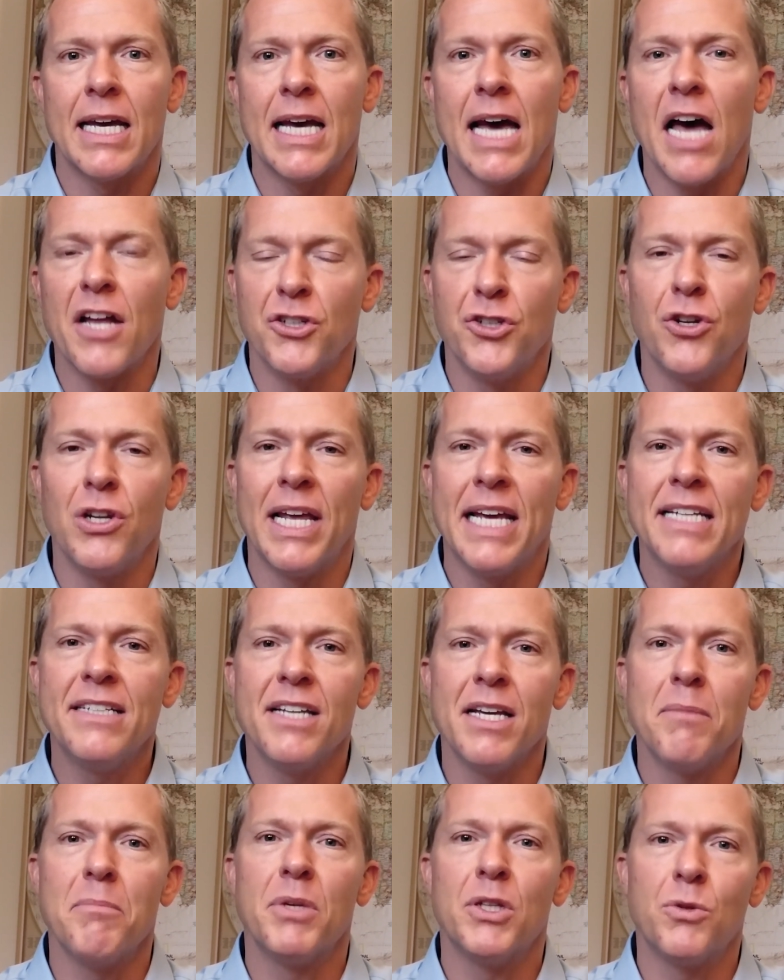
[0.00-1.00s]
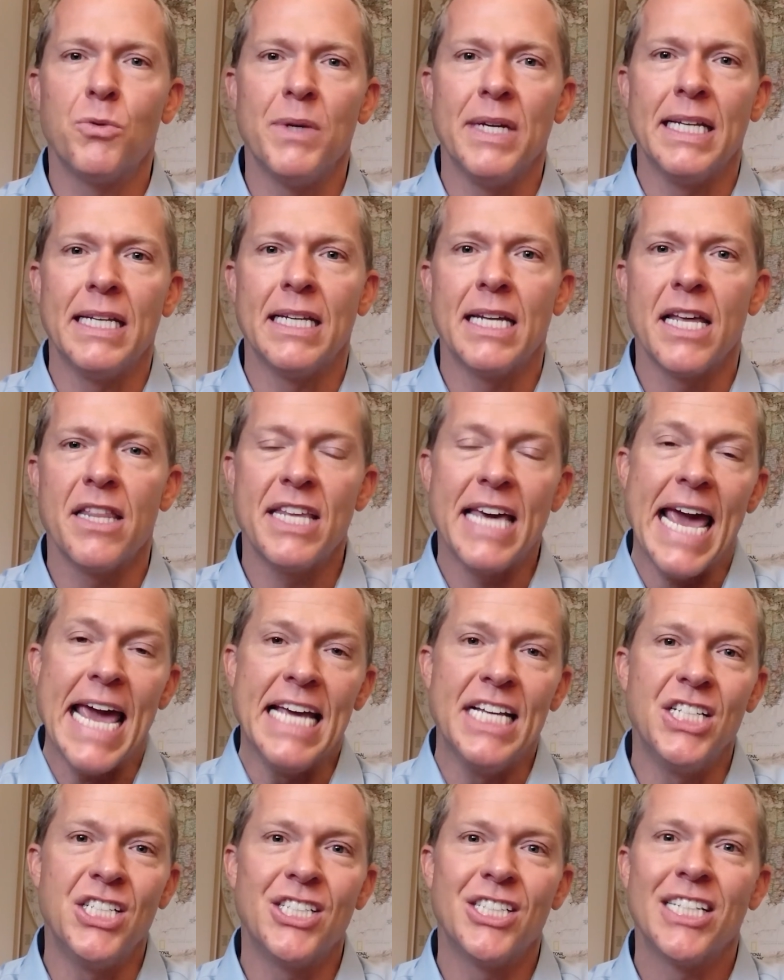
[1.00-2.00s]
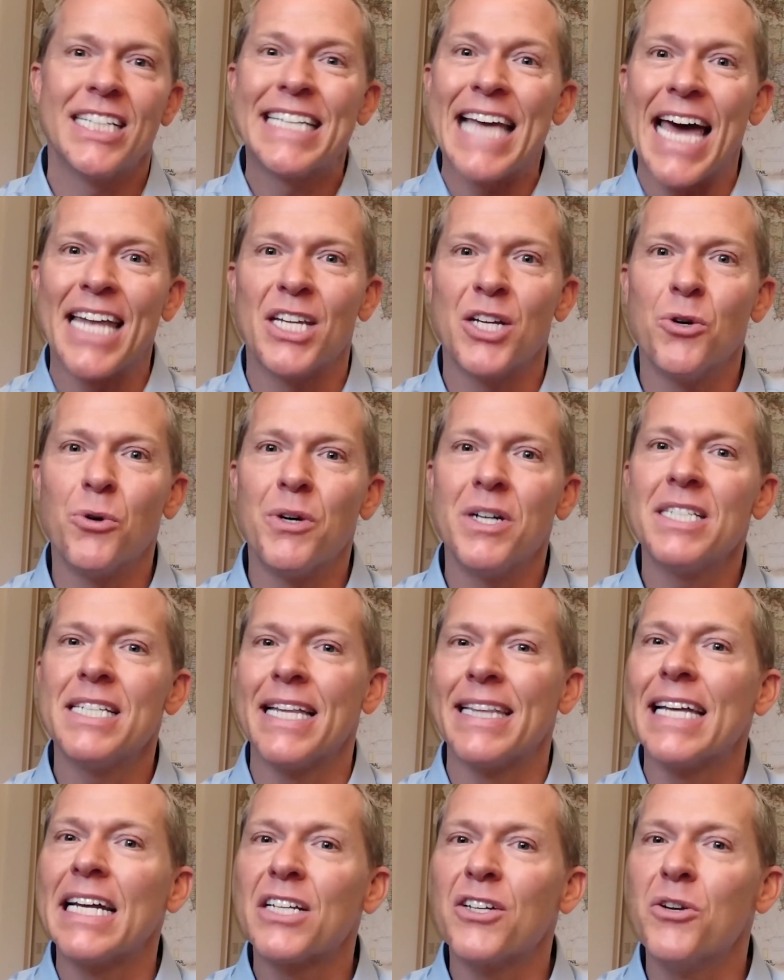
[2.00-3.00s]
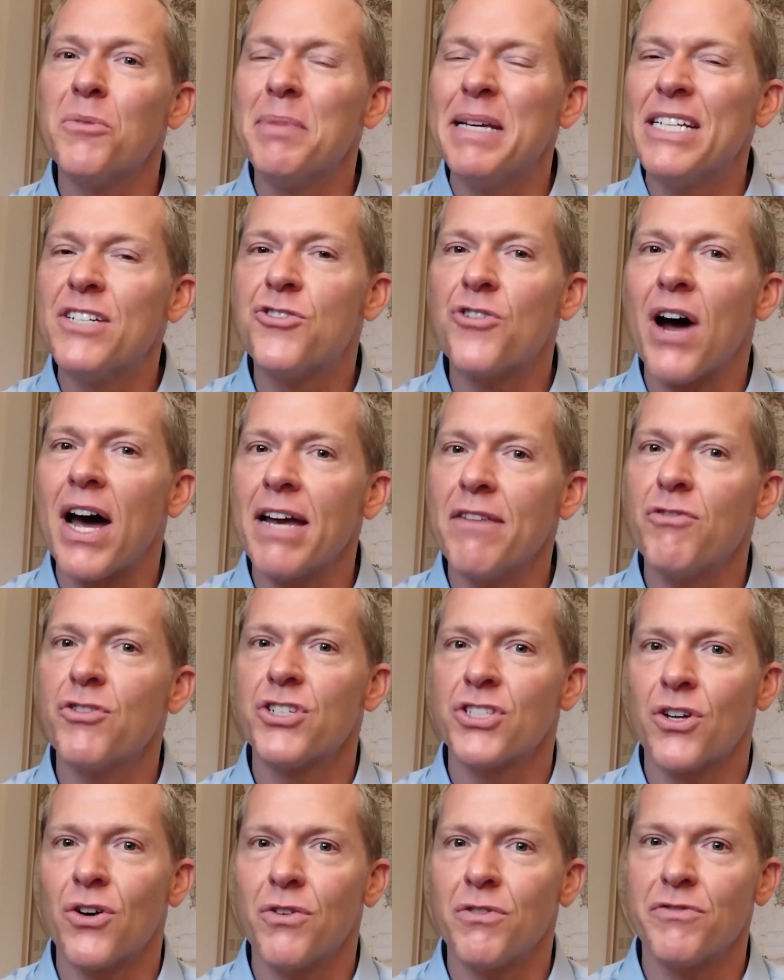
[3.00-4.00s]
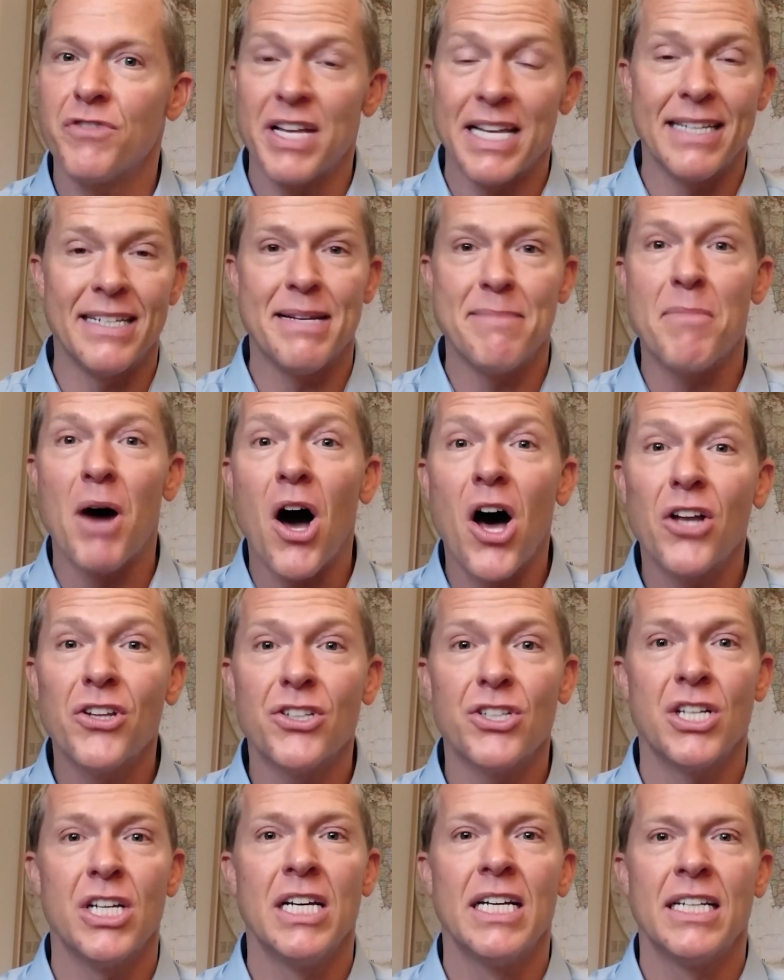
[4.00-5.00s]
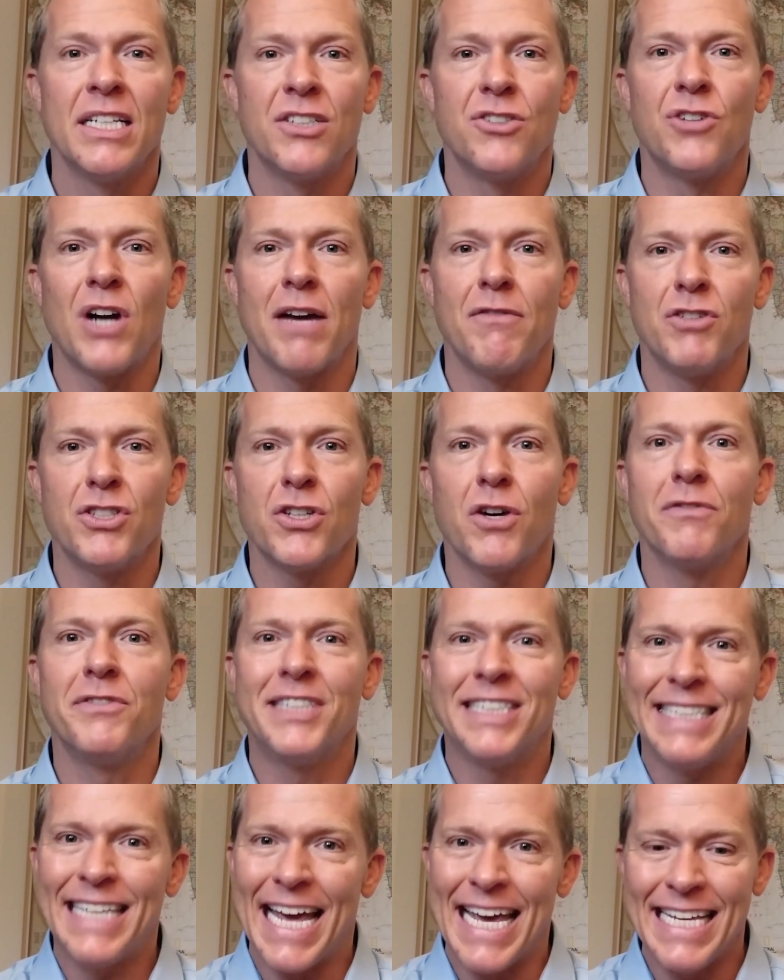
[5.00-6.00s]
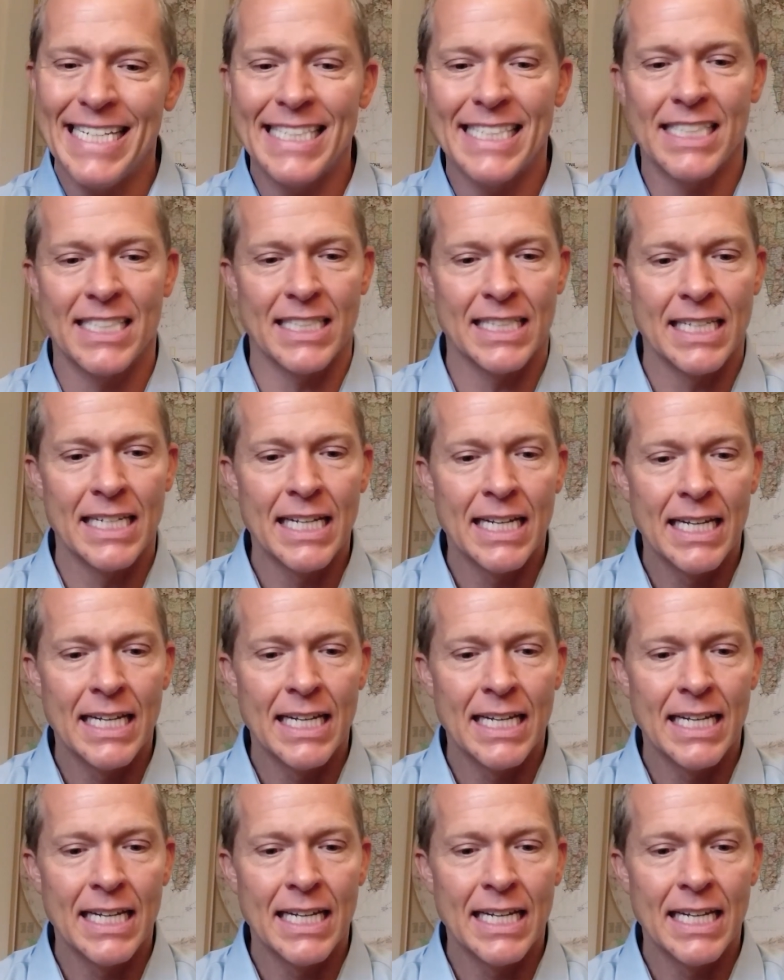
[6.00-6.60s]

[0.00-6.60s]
undulating between the age categories, and that could be drivers of demand, drivers of taste.